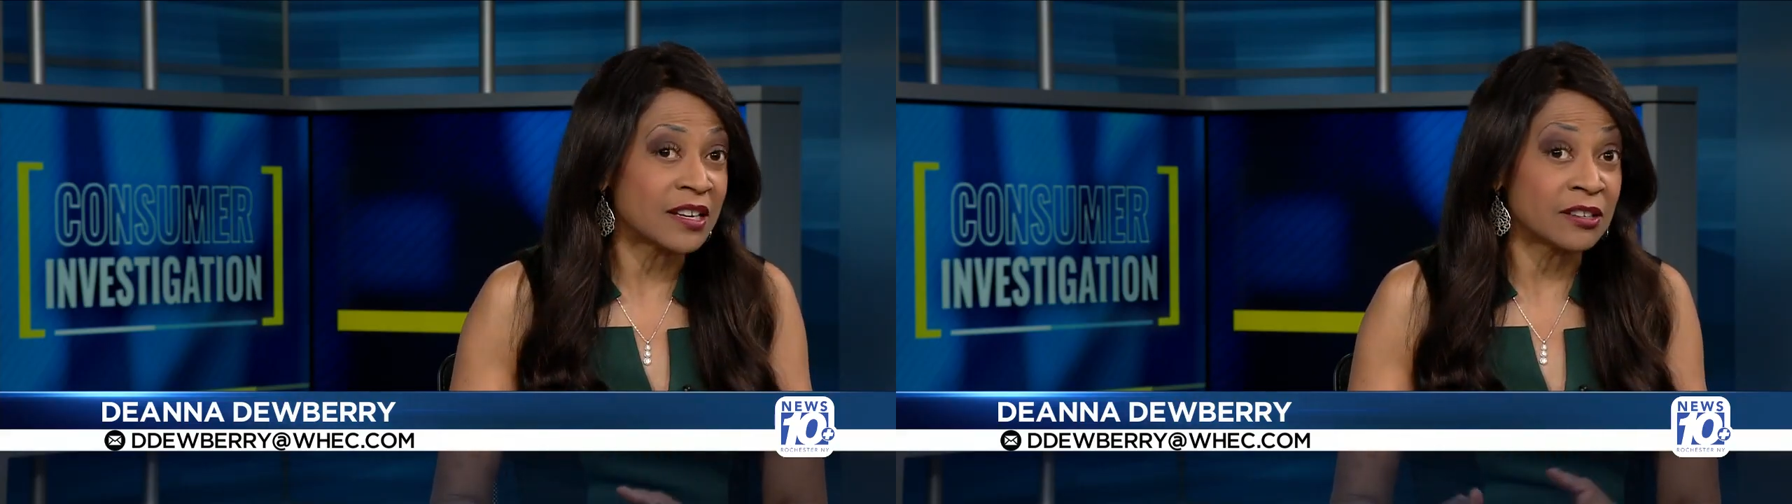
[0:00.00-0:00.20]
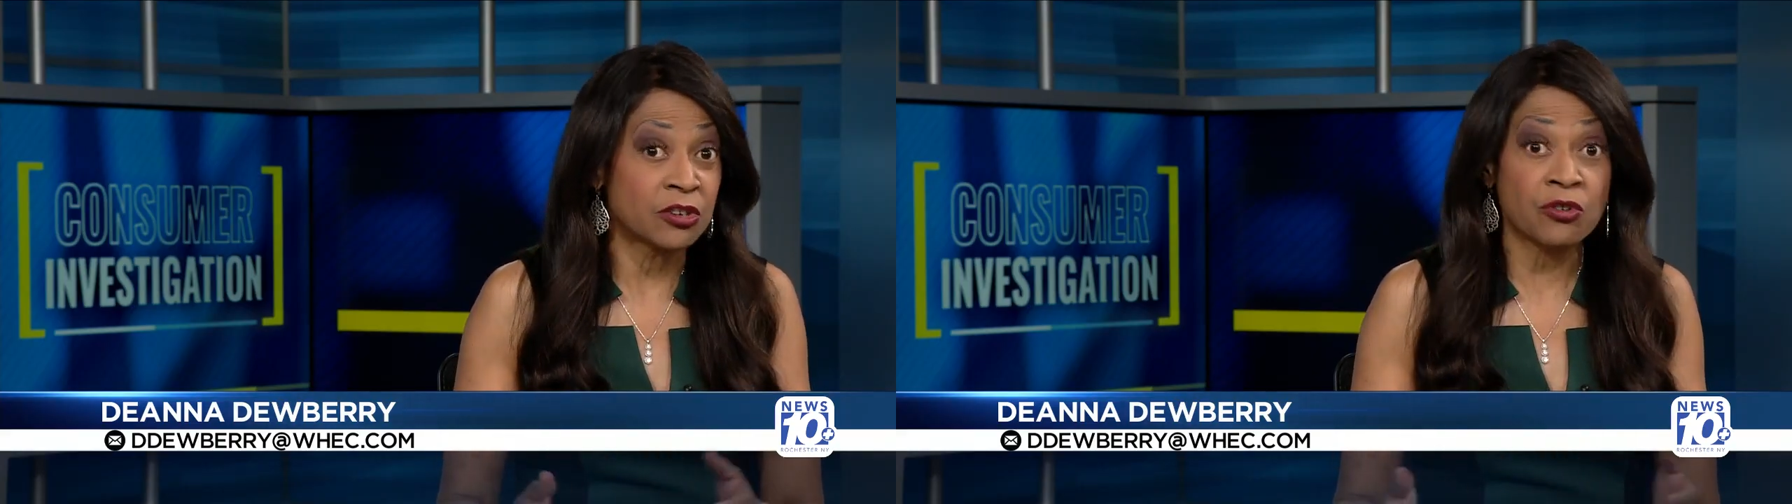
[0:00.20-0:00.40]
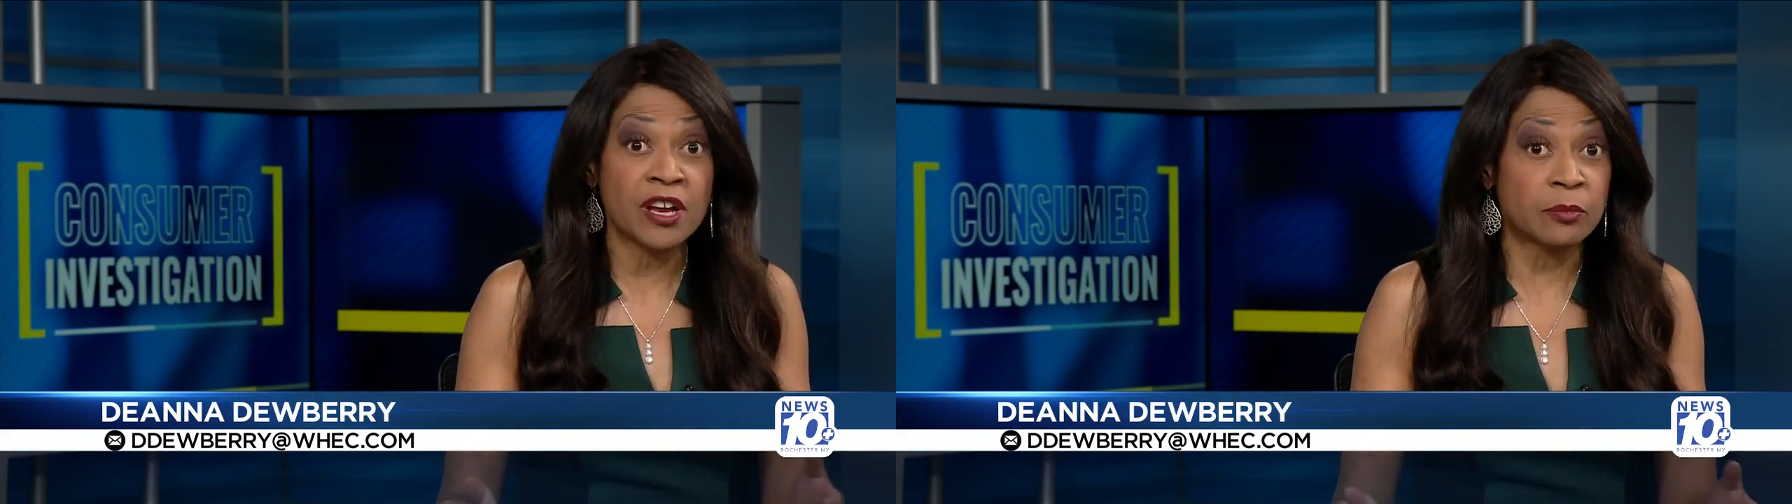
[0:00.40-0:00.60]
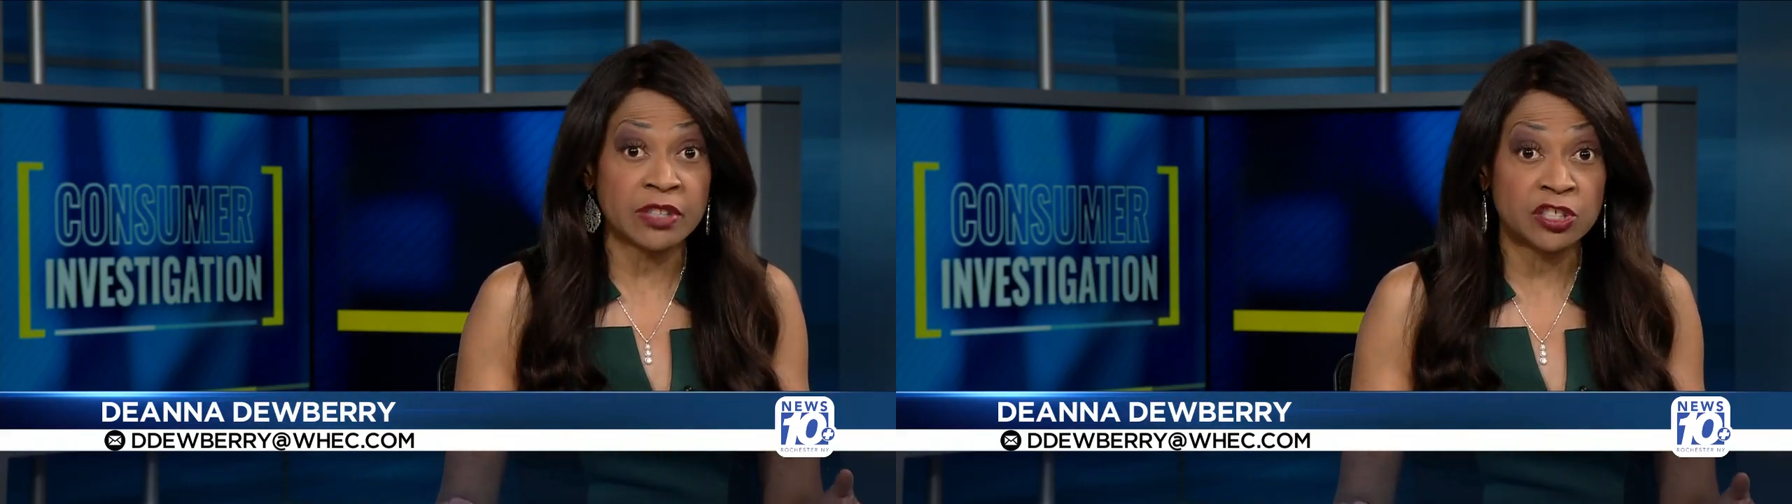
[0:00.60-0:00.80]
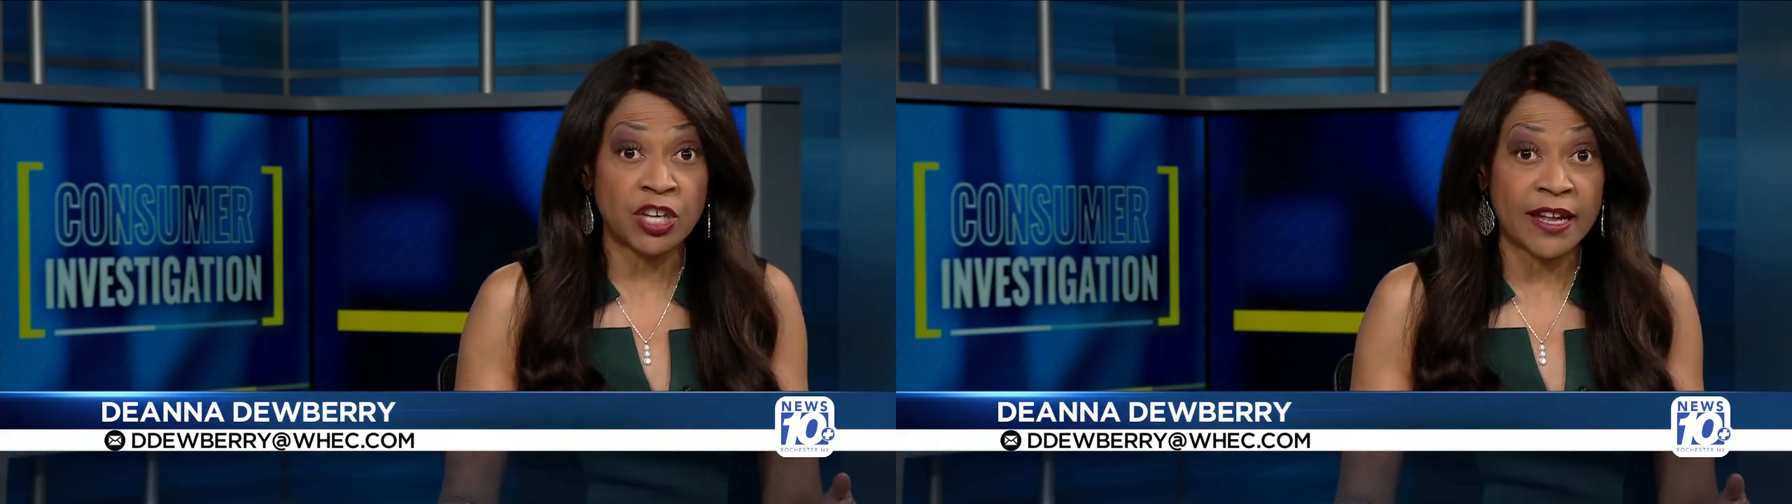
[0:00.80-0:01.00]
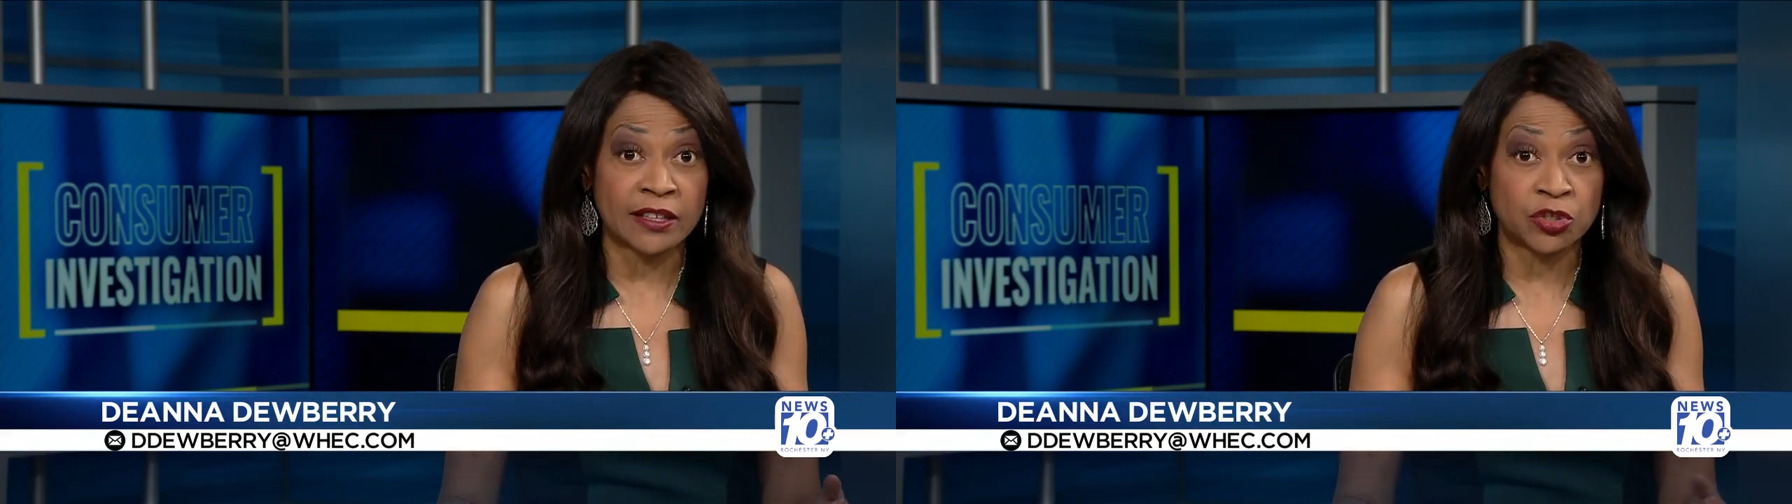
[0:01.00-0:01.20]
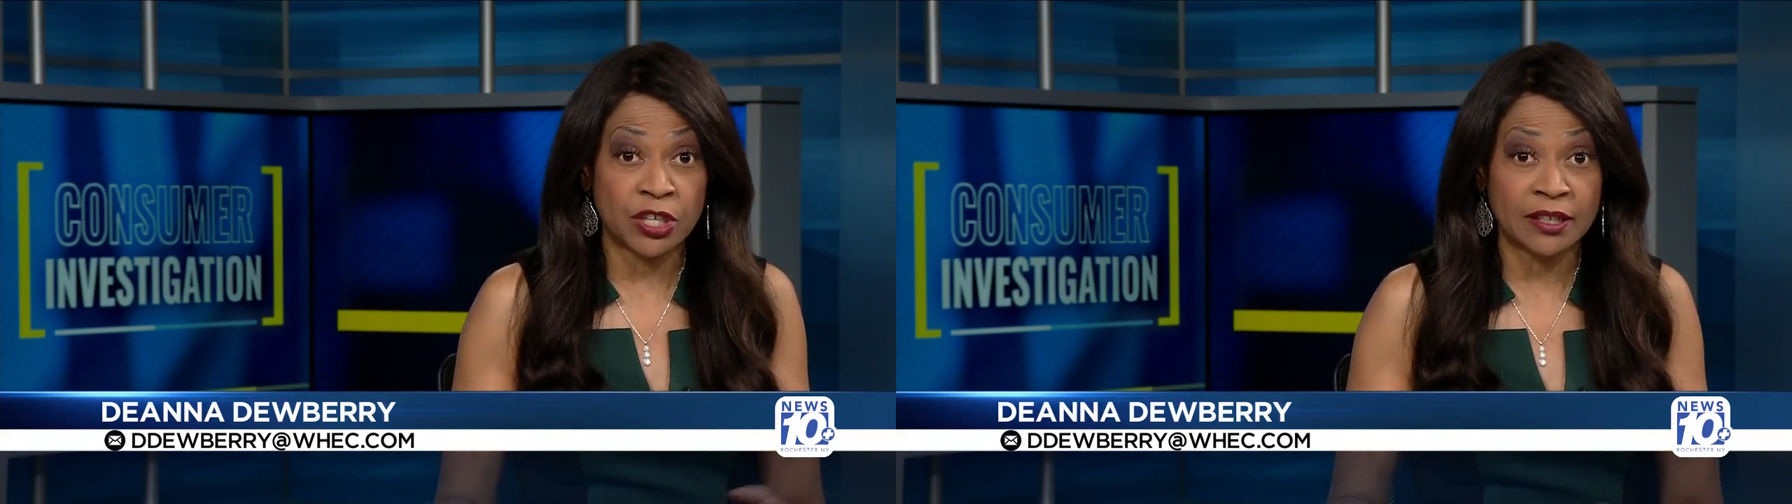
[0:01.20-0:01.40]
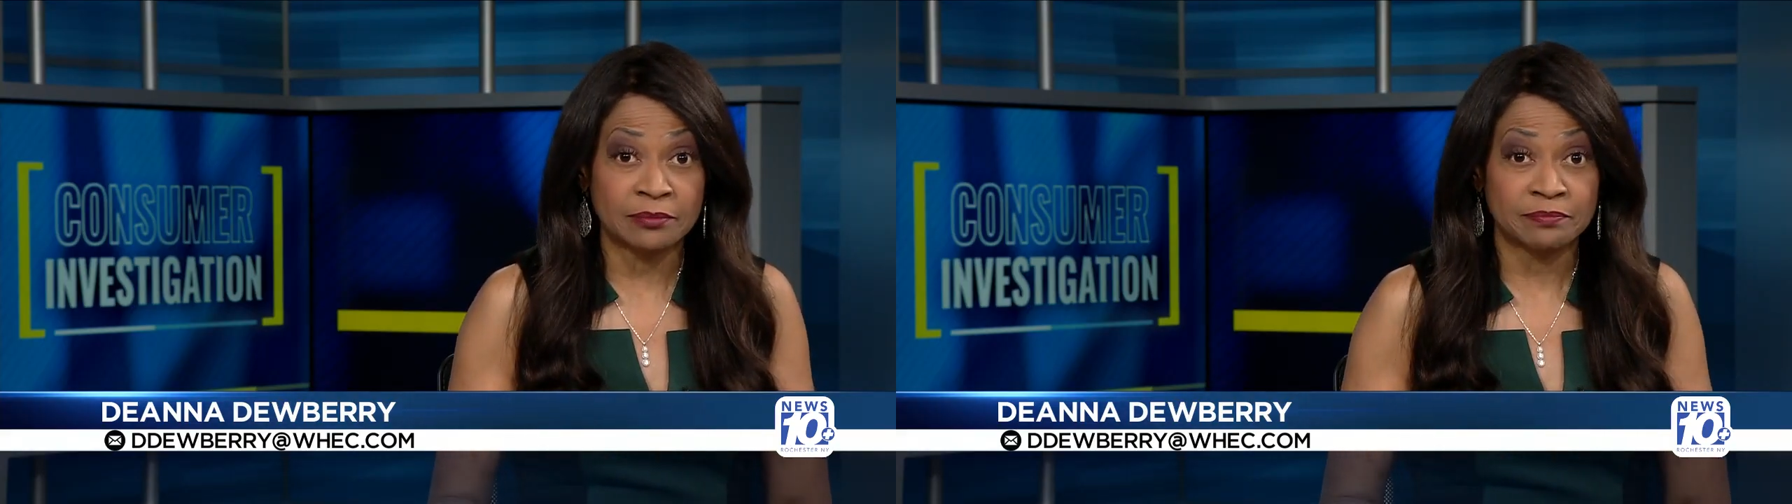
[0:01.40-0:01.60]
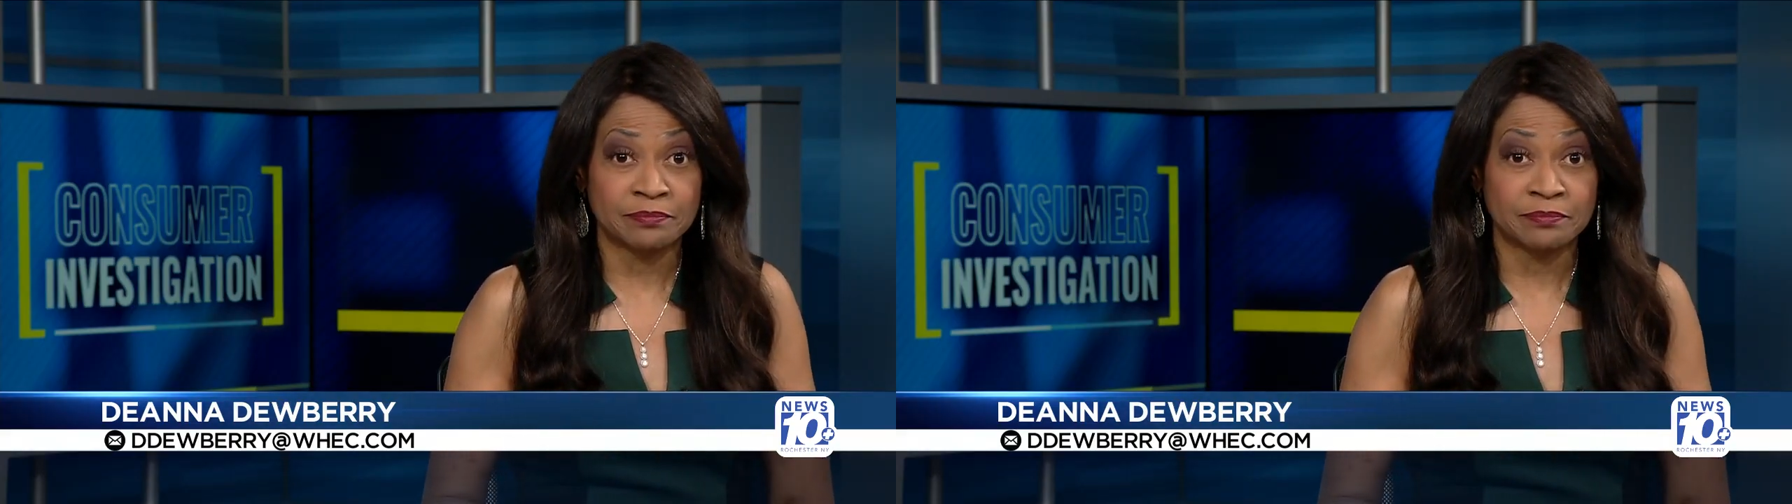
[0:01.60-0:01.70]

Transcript: incredibly challenging.